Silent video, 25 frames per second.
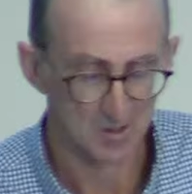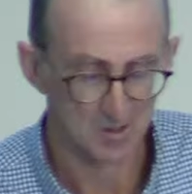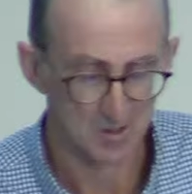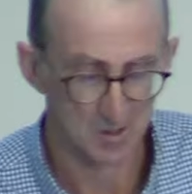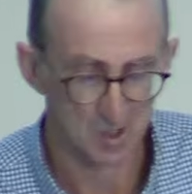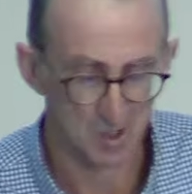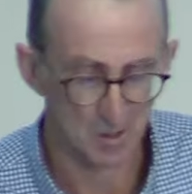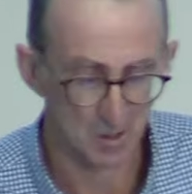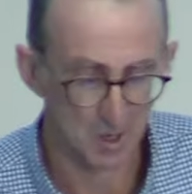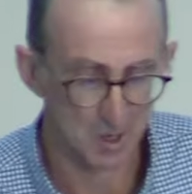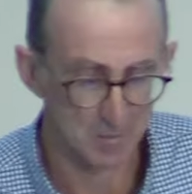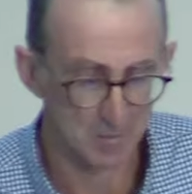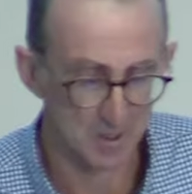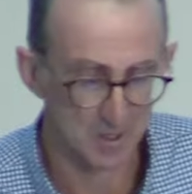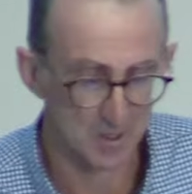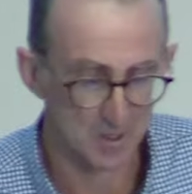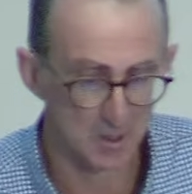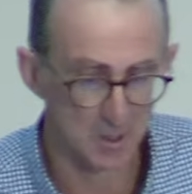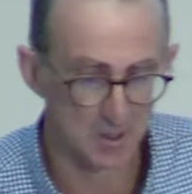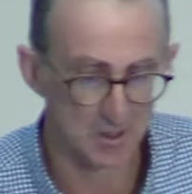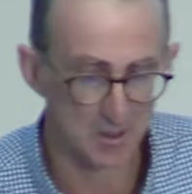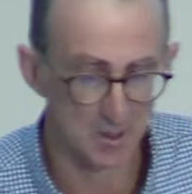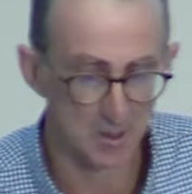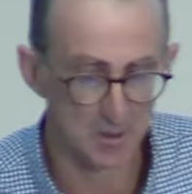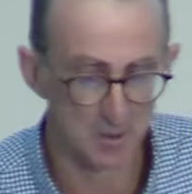So, I mean,
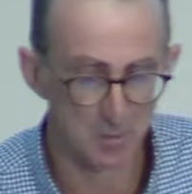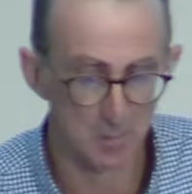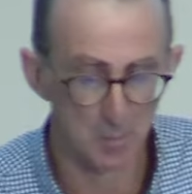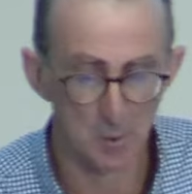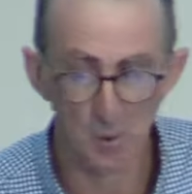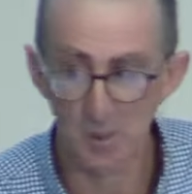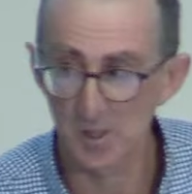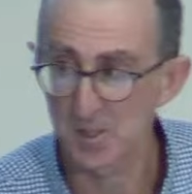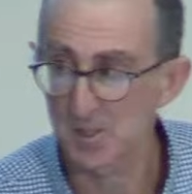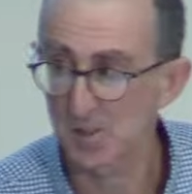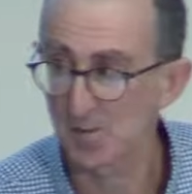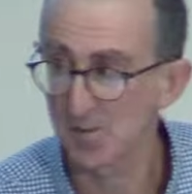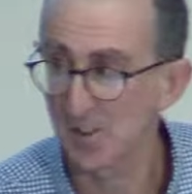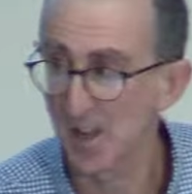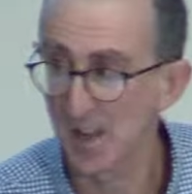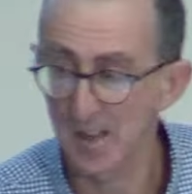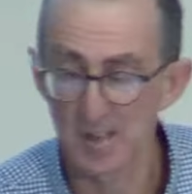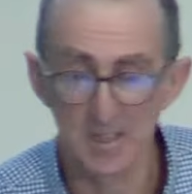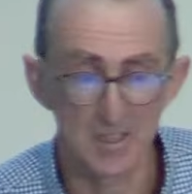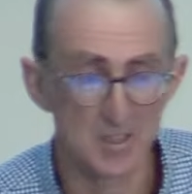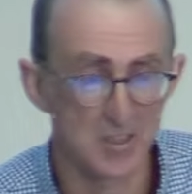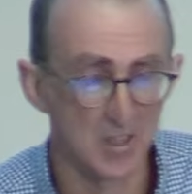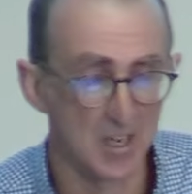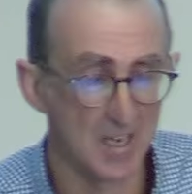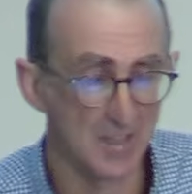the point of
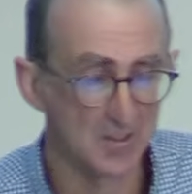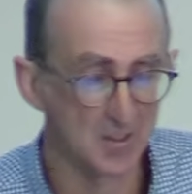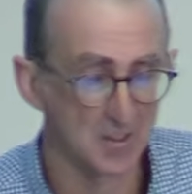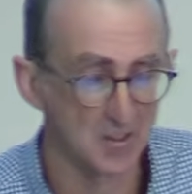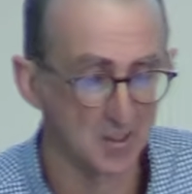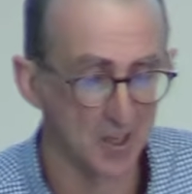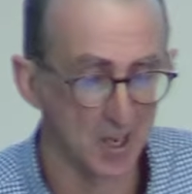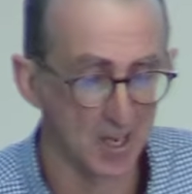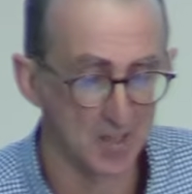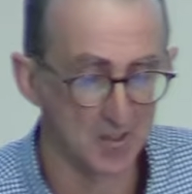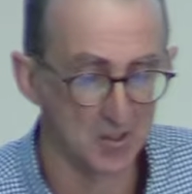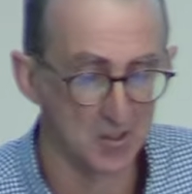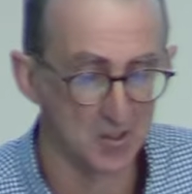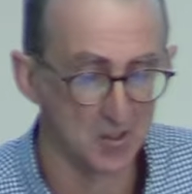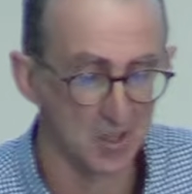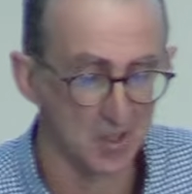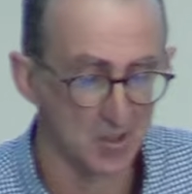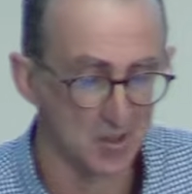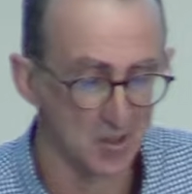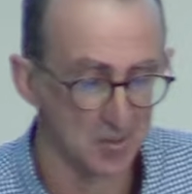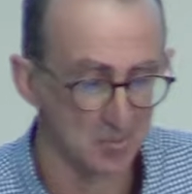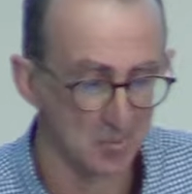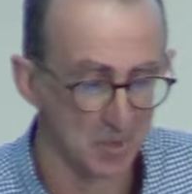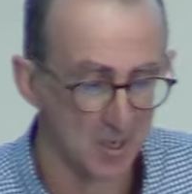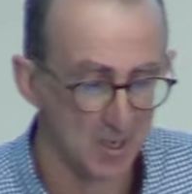that exercise is
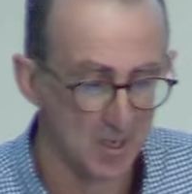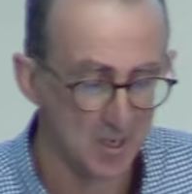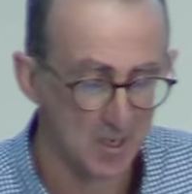just